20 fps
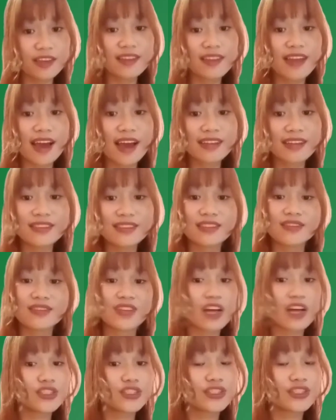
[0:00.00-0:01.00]
Enhance
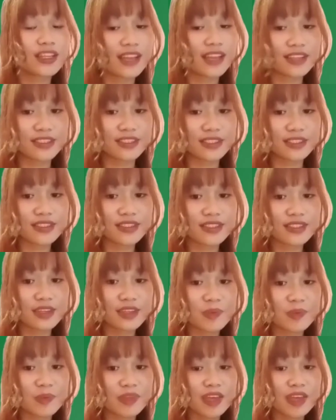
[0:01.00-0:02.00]
Instructional
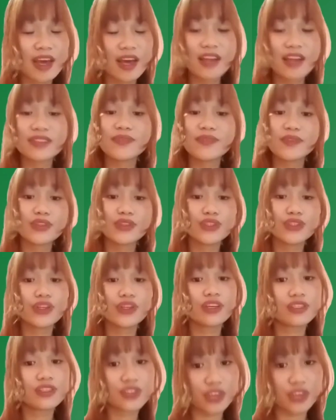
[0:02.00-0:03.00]
Lessons, as future
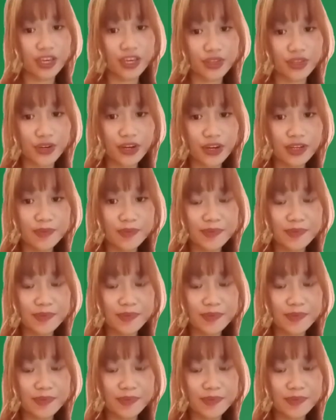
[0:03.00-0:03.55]
educator,